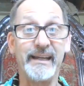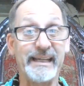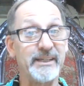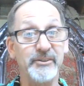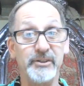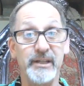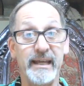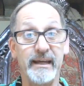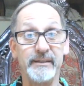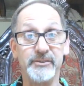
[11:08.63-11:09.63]
it can
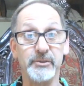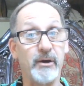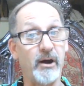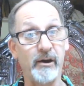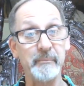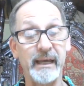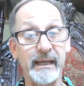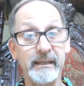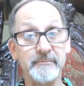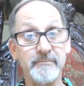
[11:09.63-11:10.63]
do
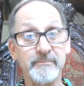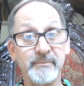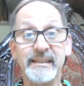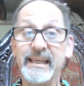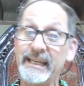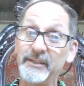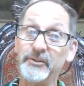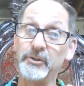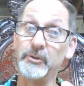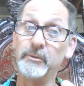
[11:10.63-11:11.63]
RMA, it can
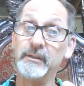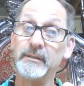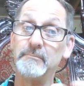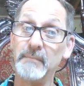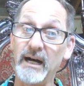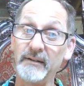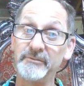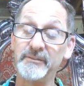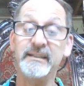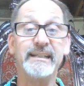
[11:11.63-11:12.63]
do
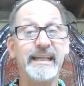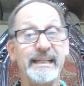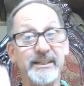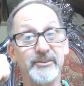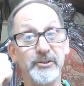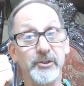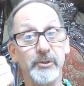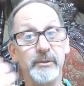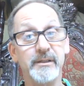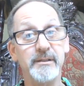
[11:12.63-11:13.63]
Muff, it can
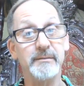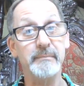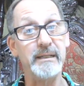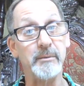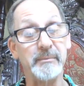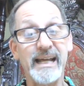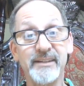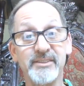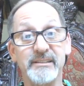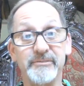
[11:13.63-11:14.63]
do minimum
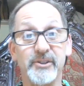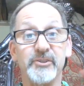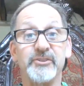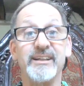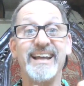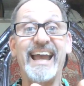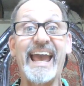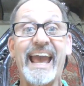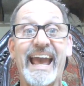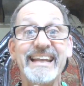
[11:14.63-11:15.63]
laxity first,
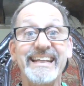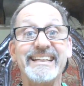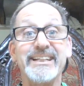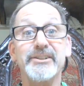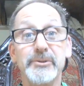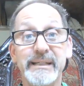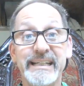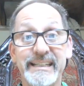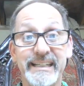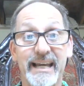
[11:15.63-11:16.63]
and it can do
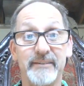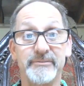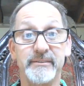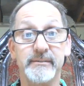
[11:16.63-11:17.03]
EDF.